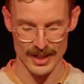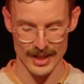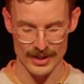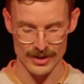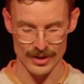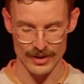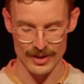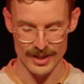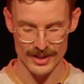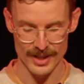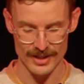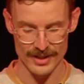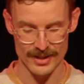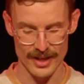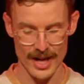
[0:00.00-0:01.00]
So it
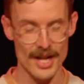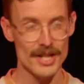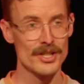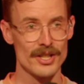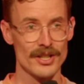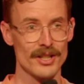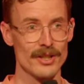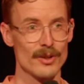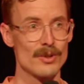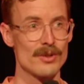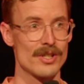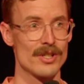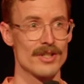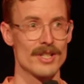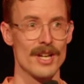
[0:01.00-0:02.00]
doesn't actually
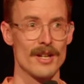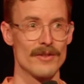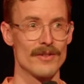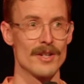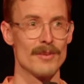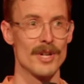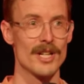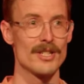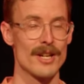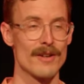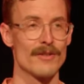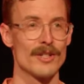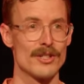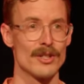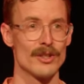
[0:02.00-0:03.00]
also take very much
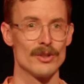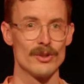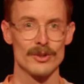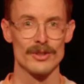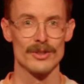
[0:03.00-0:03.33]
effort to look